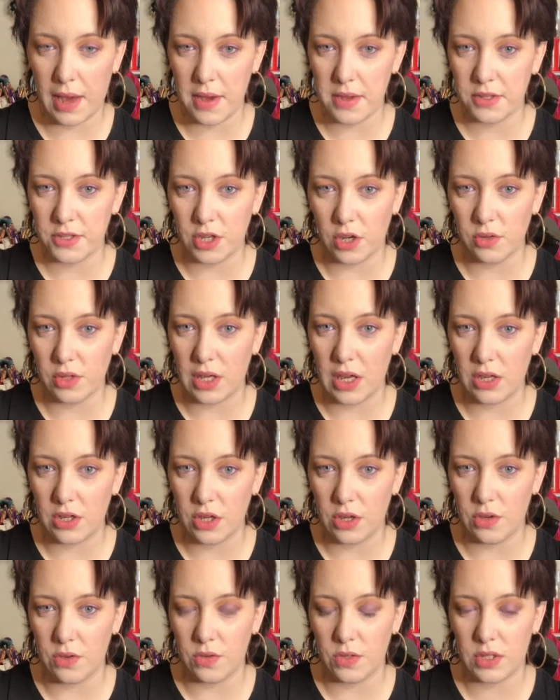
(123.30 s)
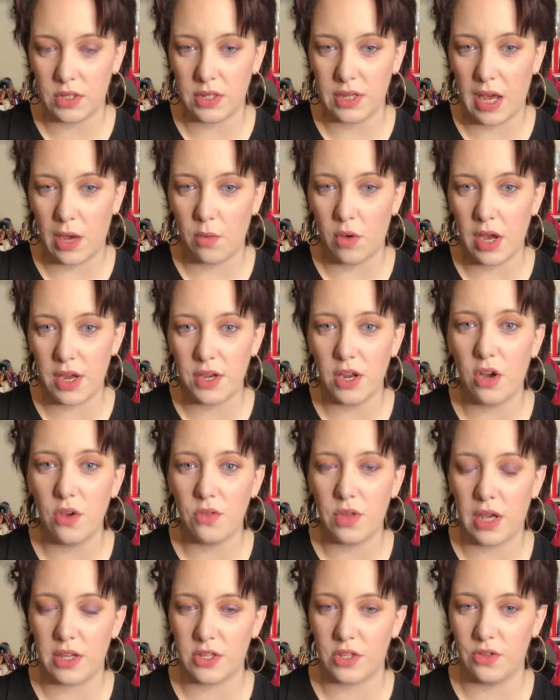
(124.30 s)
and don't get used. Now, I
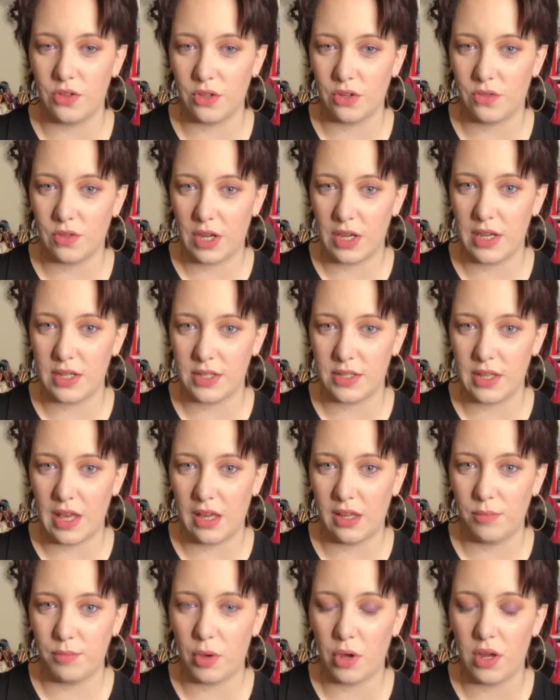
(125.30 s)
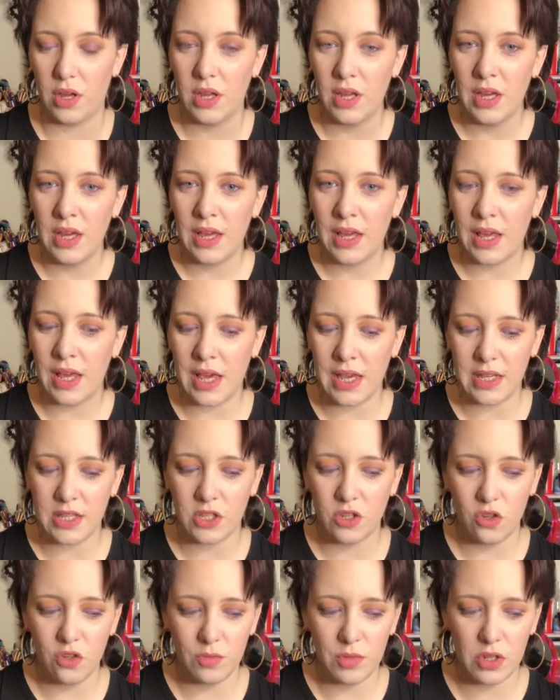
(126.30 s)
know that's not the greatest thing, but
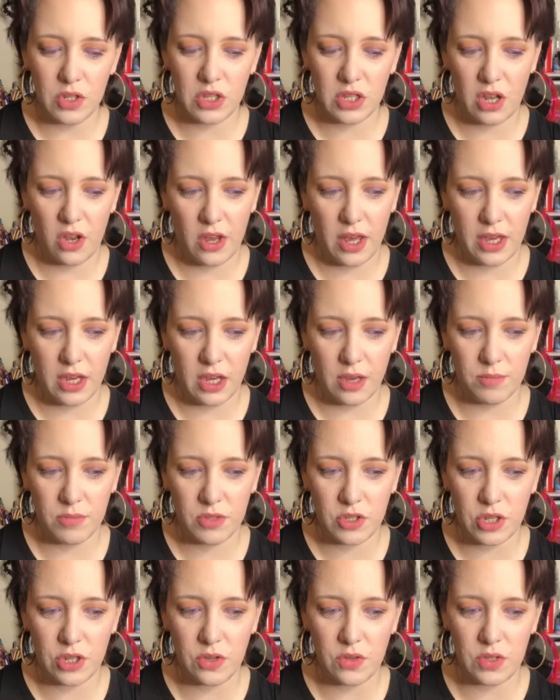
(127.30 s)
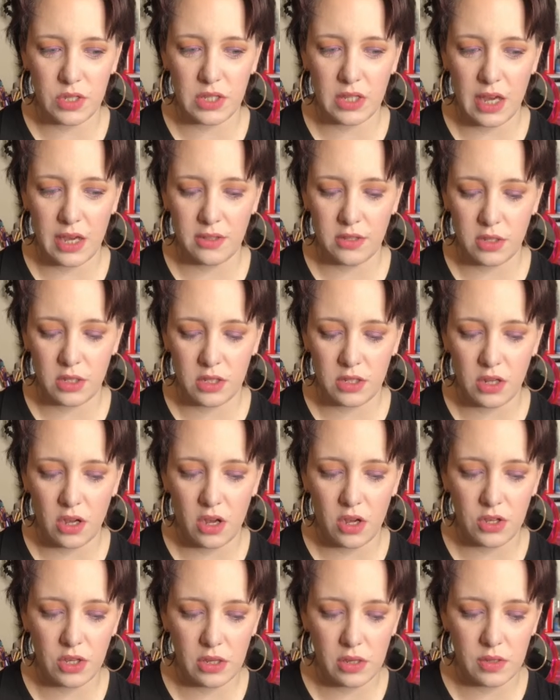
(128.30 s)
it's almost like I'm too scared to
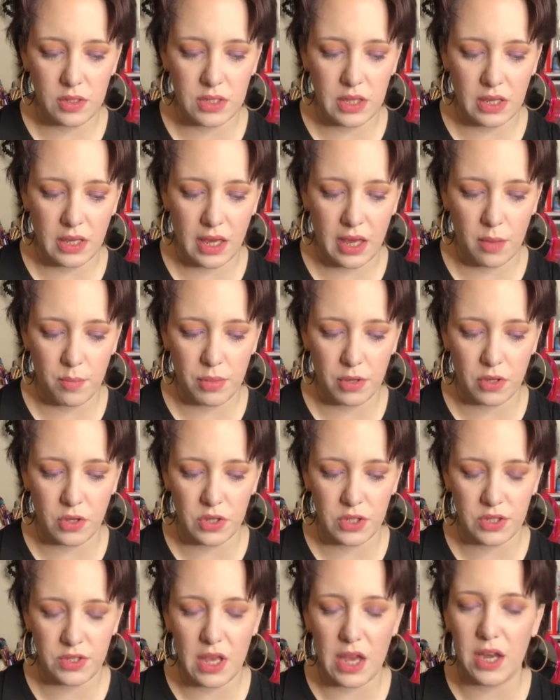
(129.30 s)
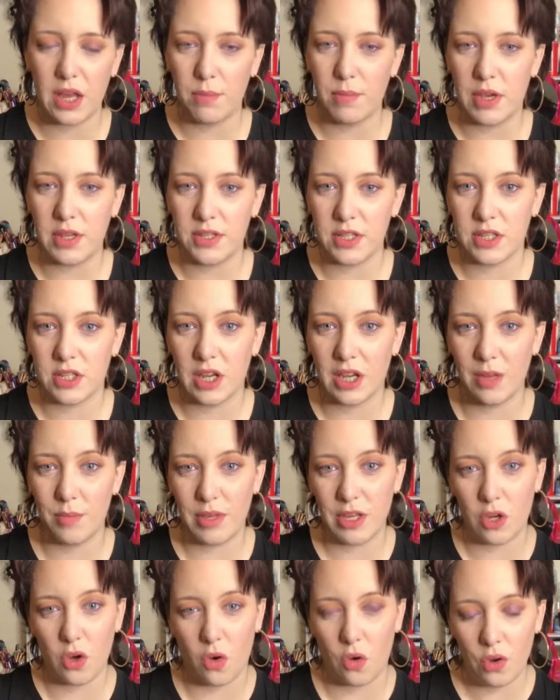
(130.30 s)
start using it because then it means it's going to
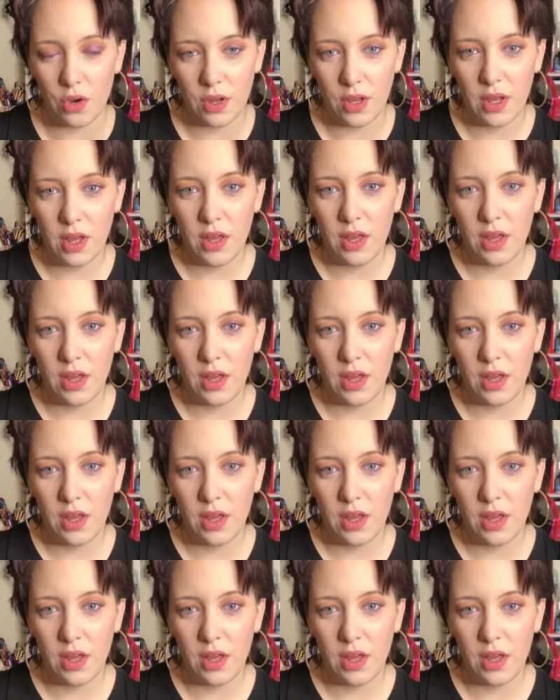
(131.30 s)
be gone.